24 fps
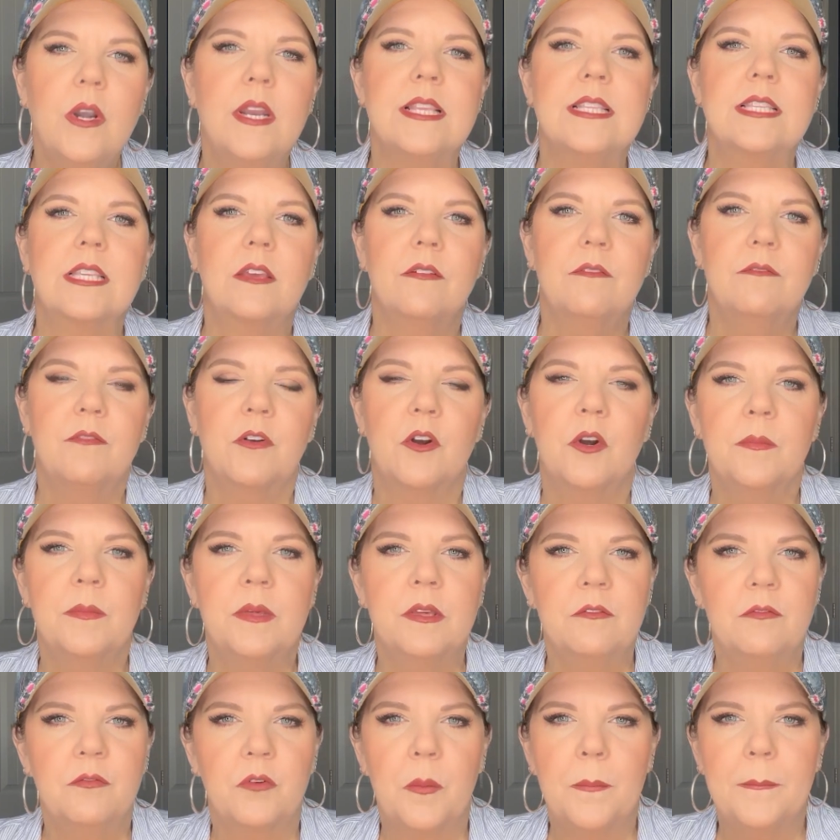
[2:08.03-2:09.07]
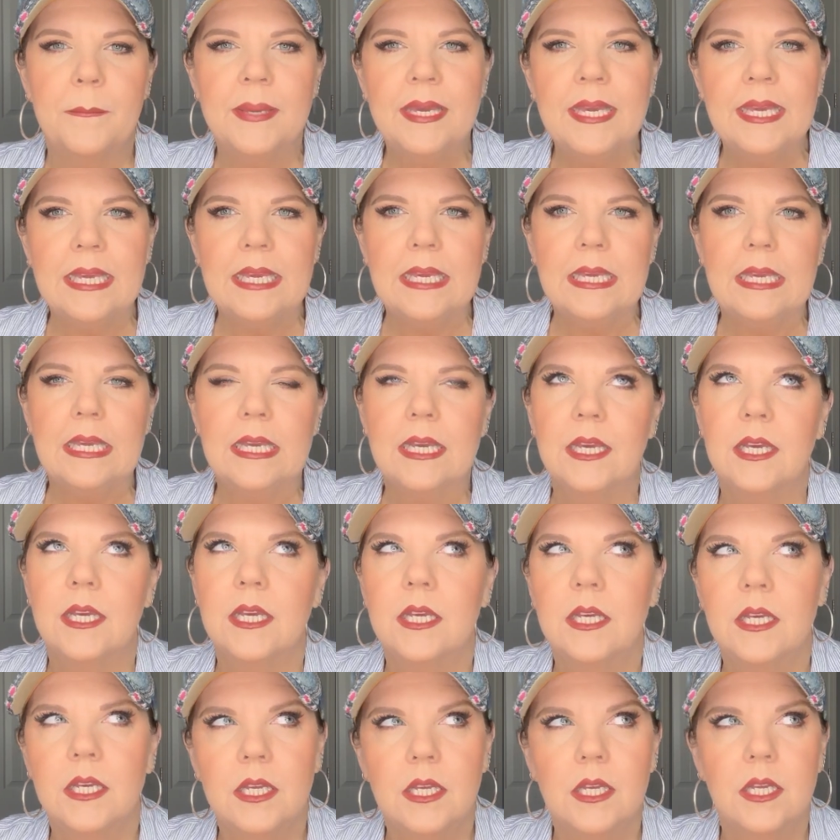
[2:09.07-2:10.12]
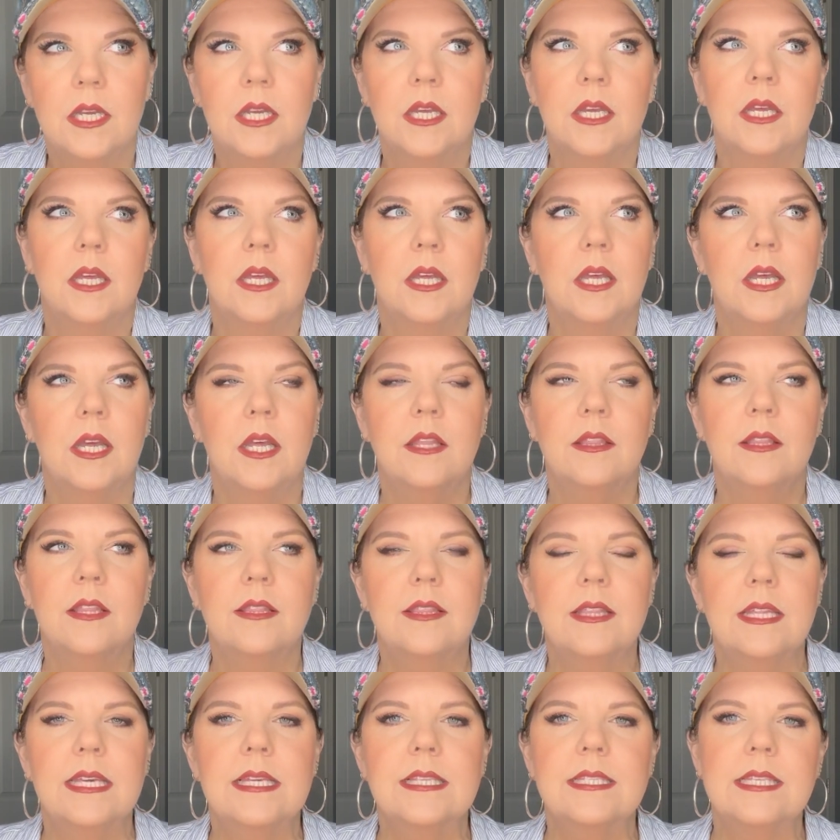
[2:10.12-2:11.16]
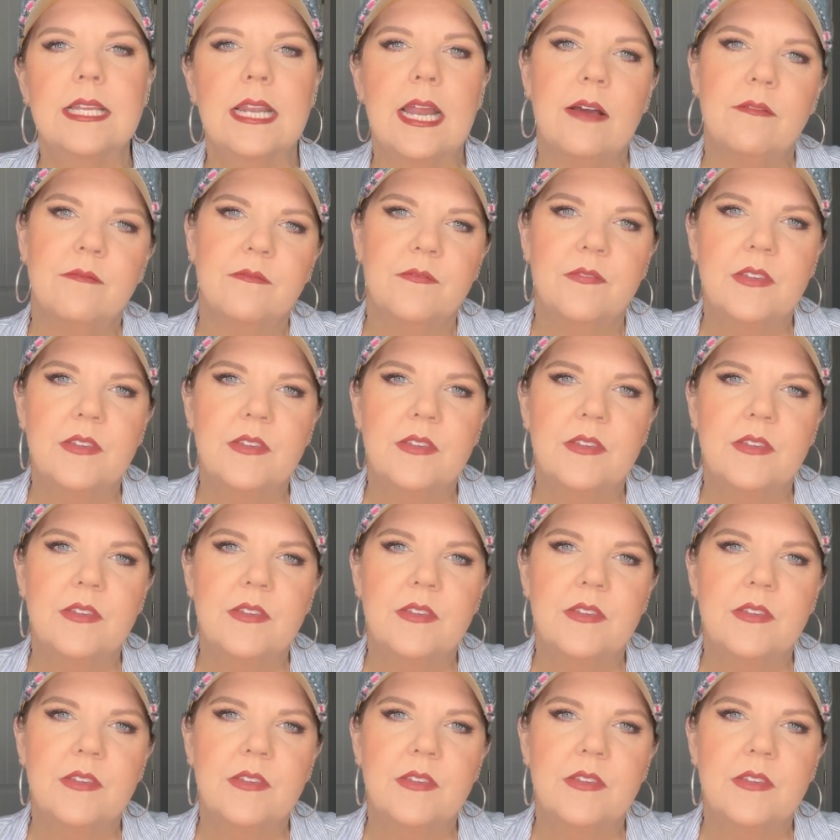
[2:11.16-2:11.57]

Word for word: is confirming for me the things that I'm